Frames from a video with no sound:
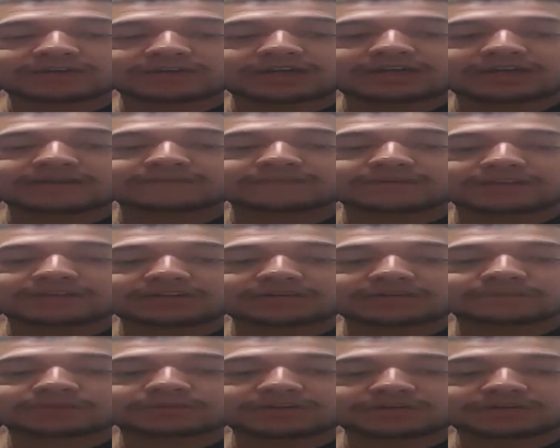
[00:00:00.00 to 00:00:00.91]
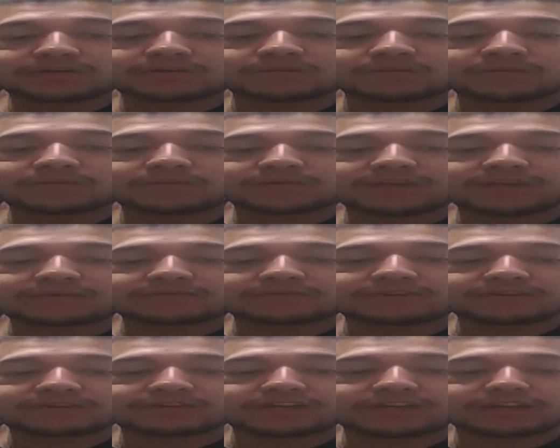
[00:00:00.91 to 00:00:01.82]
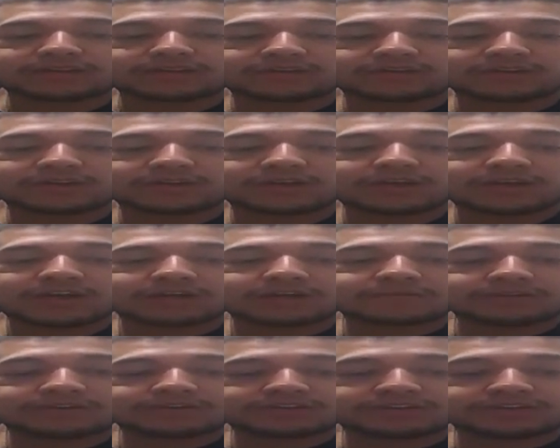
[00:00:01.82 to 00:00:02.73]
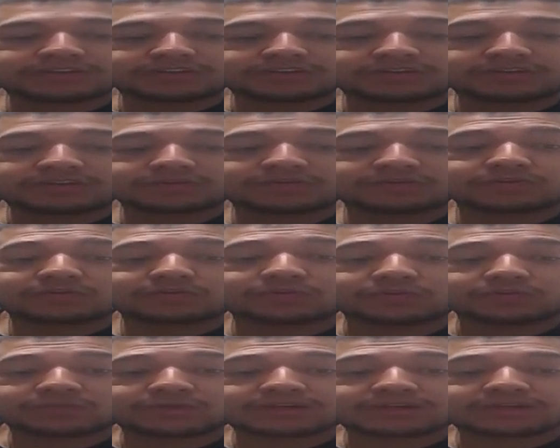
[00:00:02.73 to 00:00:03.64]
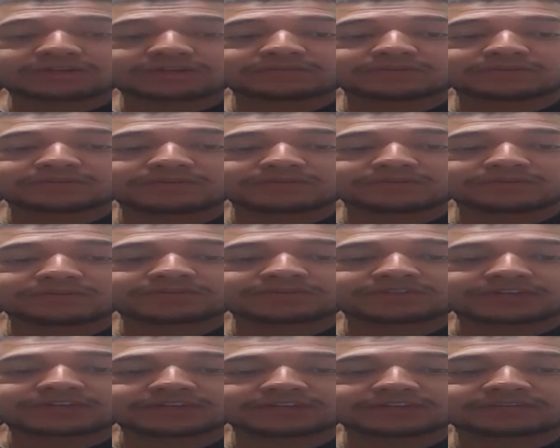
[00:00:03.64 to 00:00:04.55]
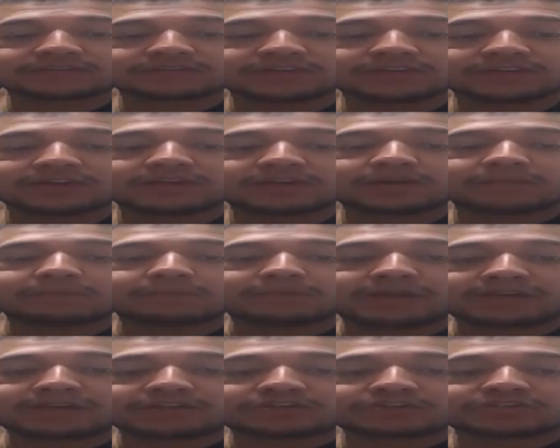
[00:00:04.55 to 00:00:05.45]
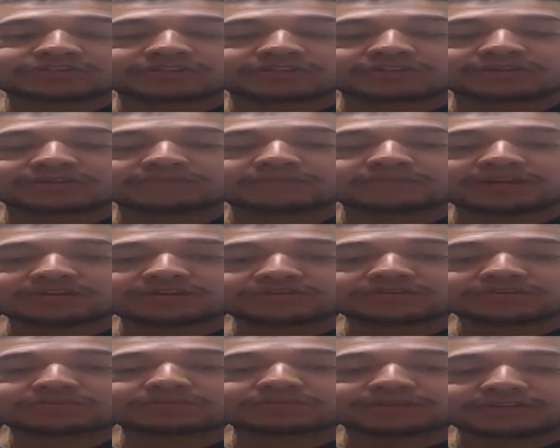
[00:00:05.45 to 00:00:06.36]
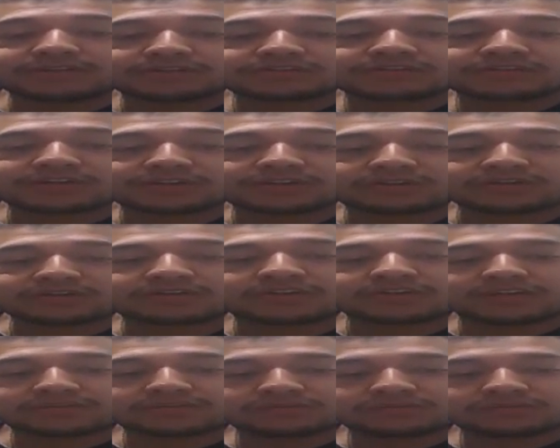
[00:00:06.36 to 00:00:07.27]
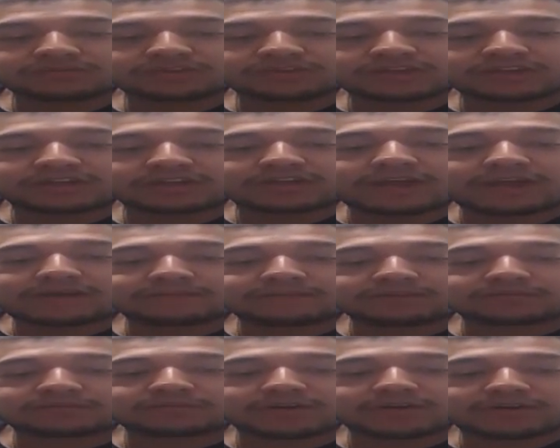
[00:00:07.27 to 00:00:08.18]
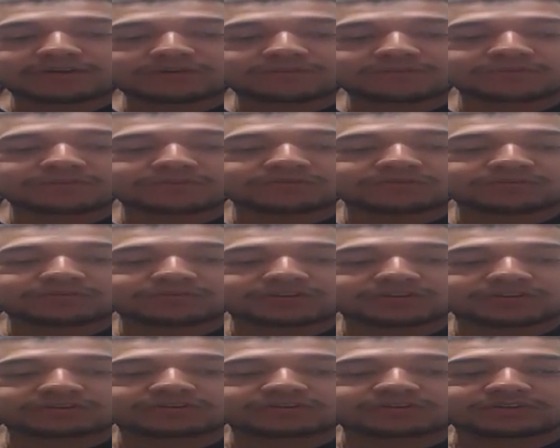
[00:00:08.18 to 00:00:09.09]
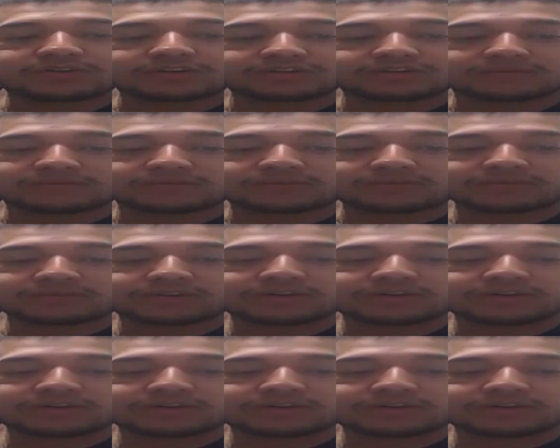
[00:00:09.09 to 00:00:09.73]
I am glad and proud of what we have done together. Please continue your weekly review checks. Manager, please check on tables and have a smile when you talk to customers.